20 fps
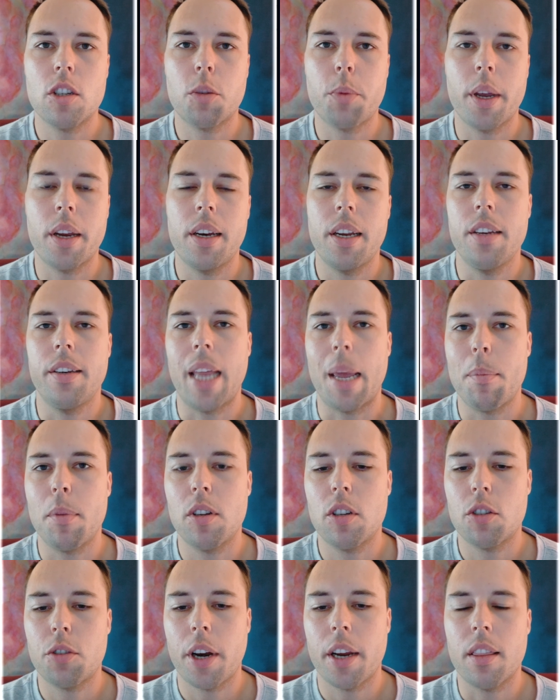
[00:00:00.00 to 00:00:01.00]
quickly
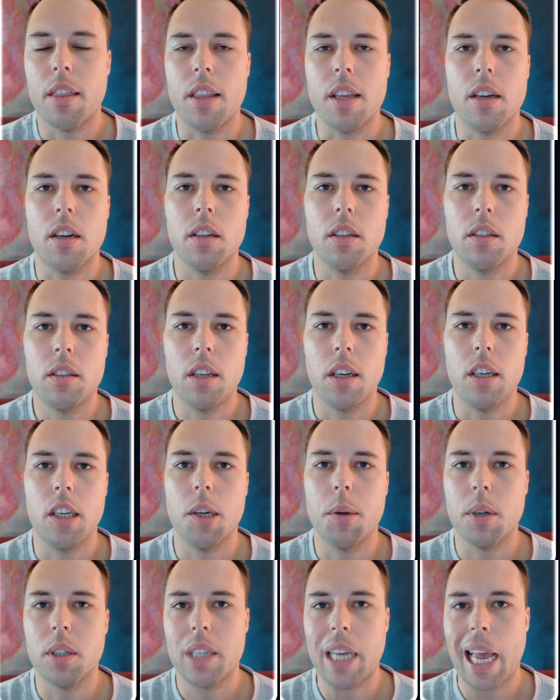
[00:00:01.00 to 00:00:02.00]
demonstrate the
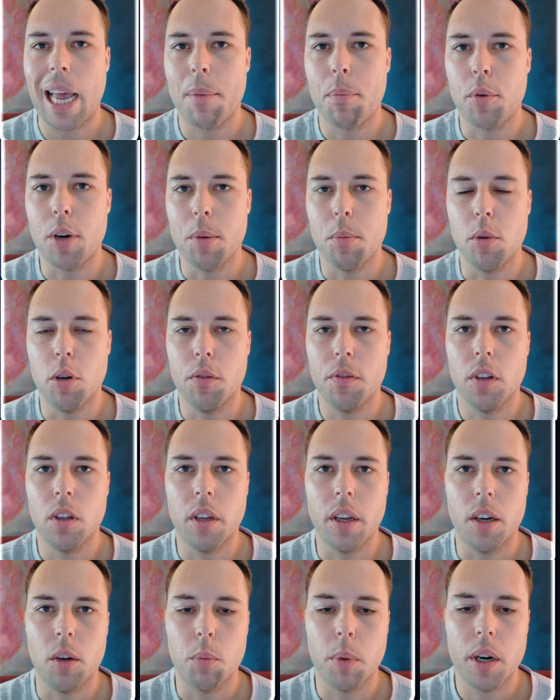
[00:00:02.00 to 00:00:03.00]
continuous app removal
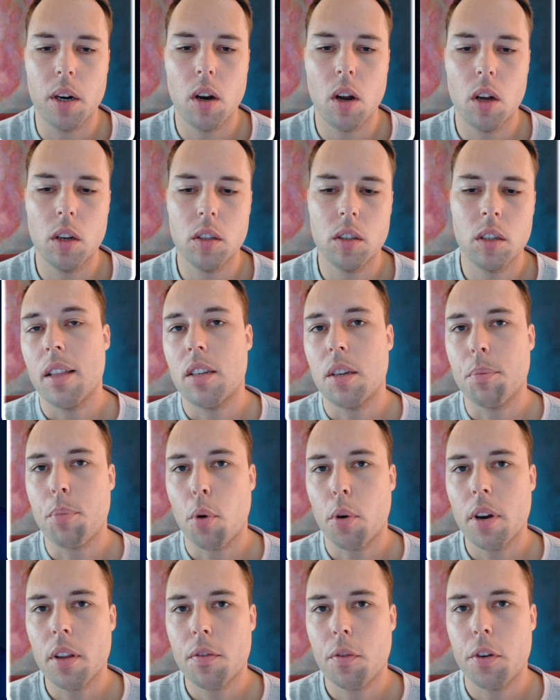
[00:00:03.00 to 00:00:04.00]
in Winhance. It's
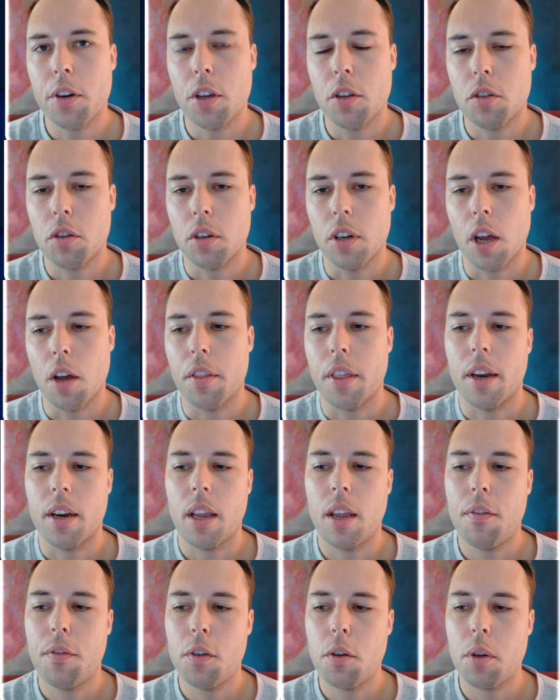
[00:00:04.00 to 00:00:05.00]
important for you to know that
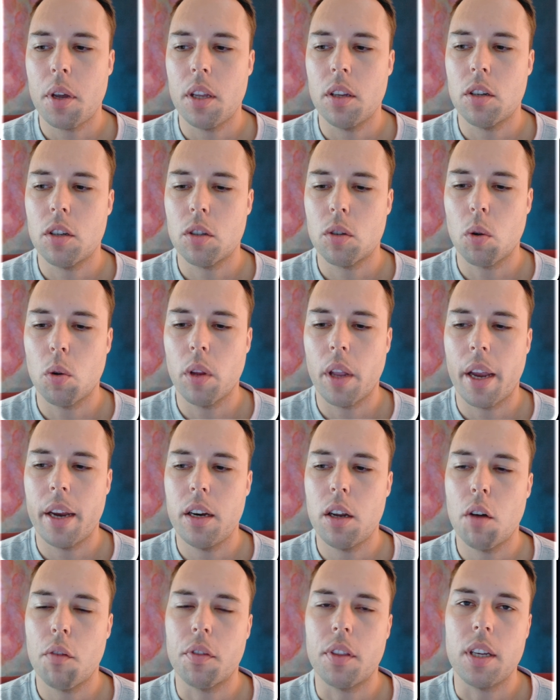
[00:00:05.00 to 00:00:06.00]
if you install
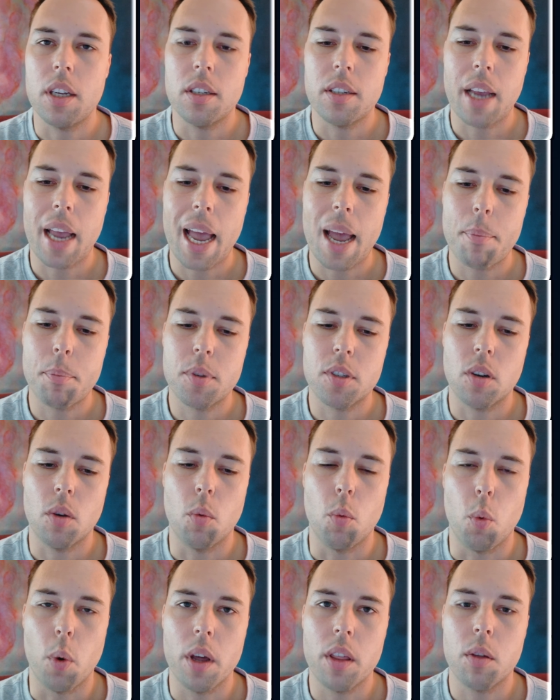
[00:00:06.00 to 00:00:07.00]
any of these apps
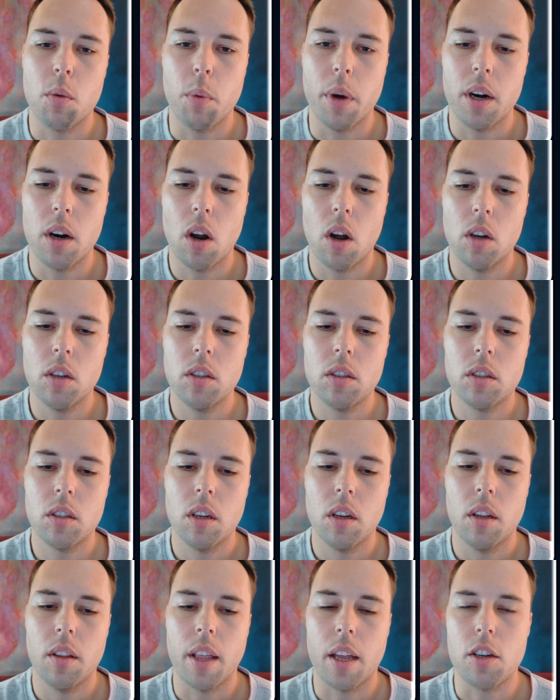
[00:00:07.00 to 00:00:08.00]
with Winhance
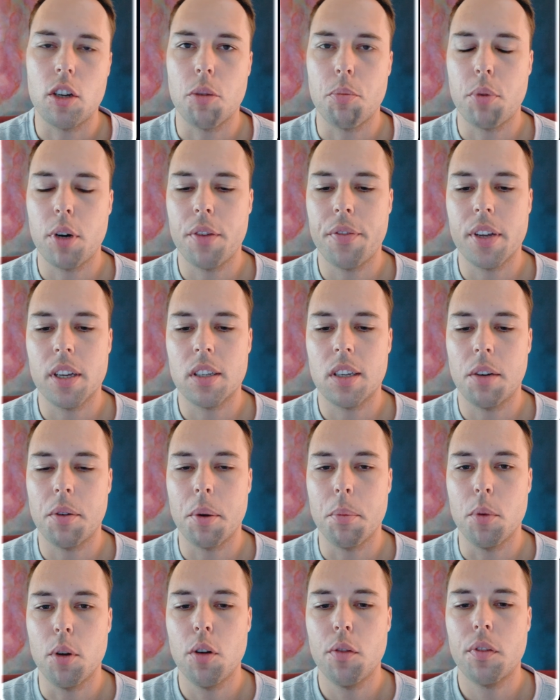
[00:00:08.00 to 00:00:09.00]
that you previously
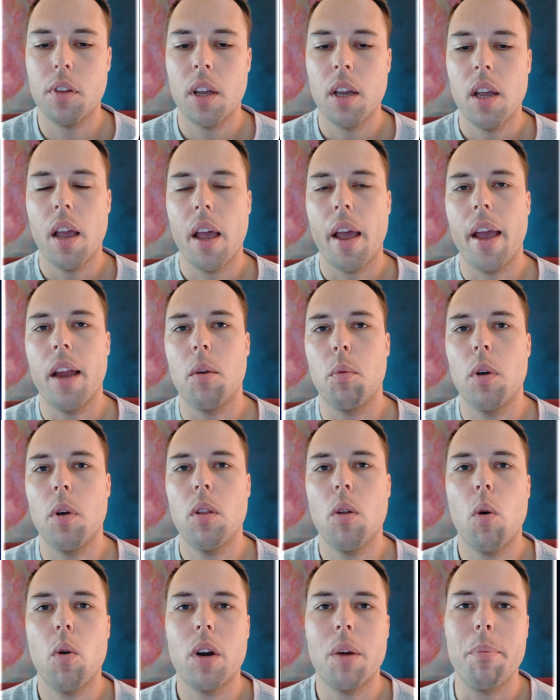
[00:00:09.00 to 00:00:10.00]
removed, it
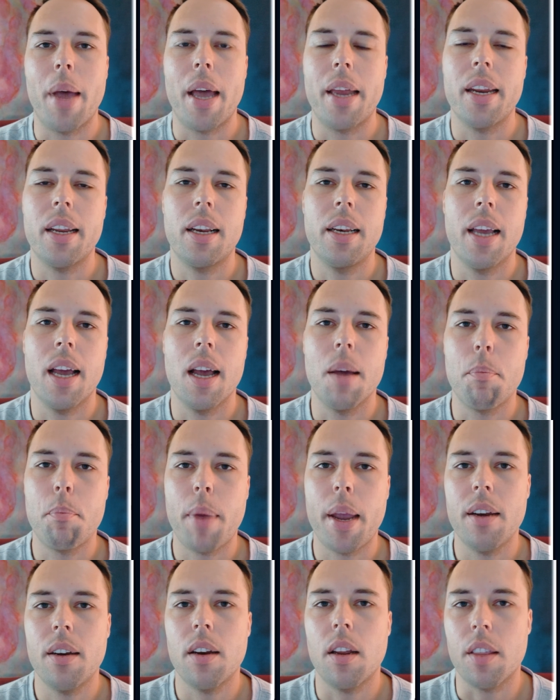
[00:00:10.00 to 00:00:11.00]
will automatically
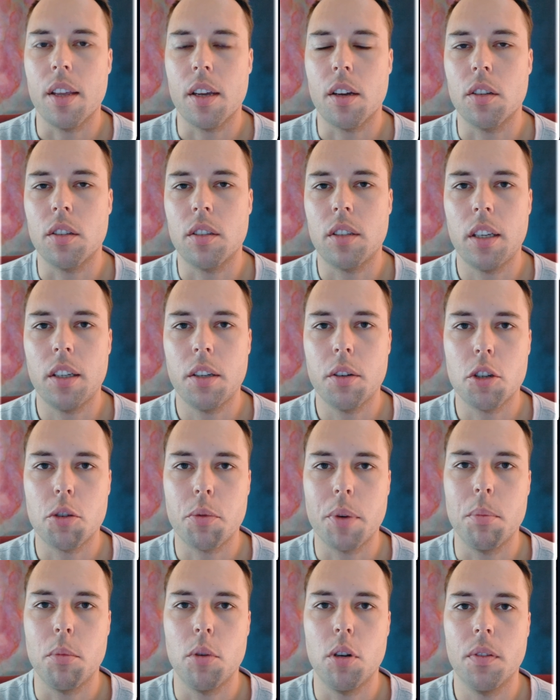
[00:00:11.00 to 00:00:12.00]
append the continuous
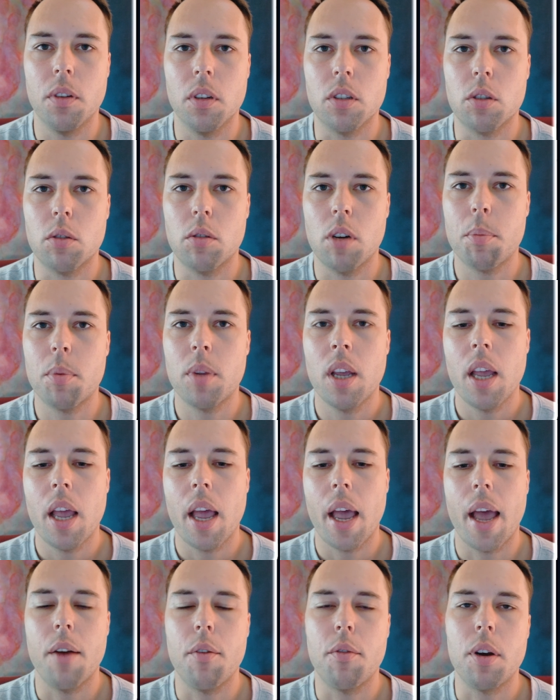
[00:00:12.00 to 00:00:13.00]
removal script
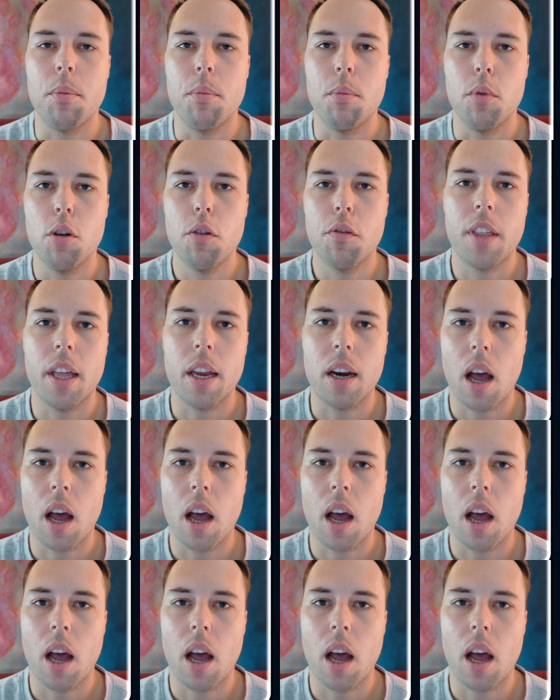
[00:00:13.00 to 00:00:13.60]
and remove that